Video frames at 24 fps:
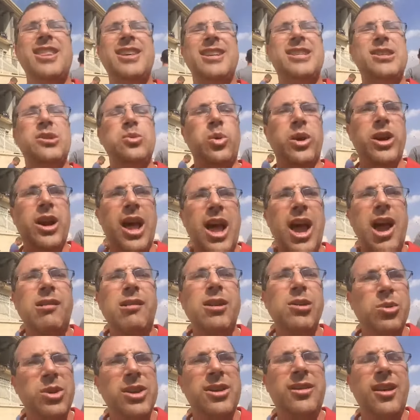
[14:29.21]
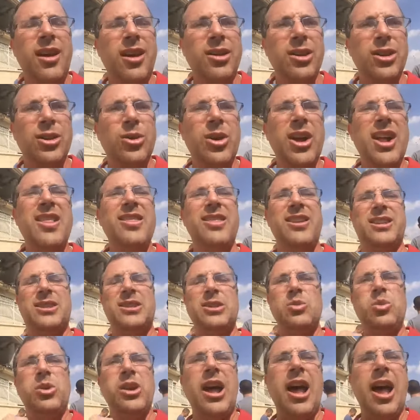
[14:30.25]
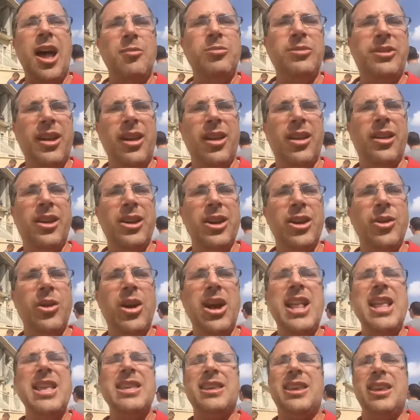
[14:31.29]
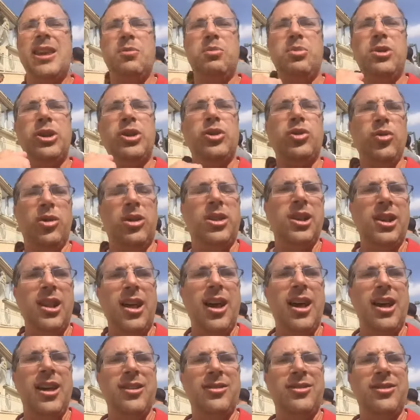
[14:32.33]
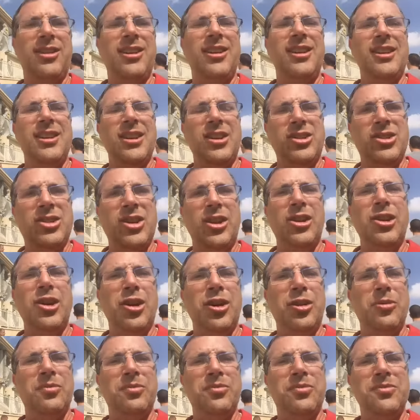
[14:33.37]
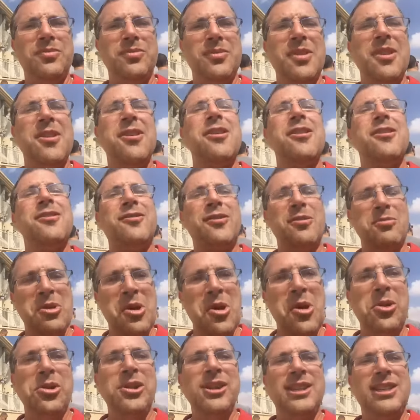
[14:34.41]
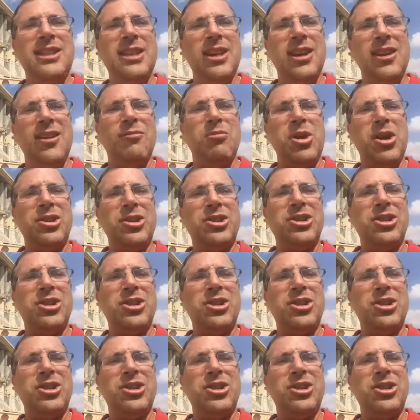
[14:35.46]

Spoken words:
This is what Ari would tell you. This is what I'm telling you. Keep the truth alive. Shalom from the holy city of Beer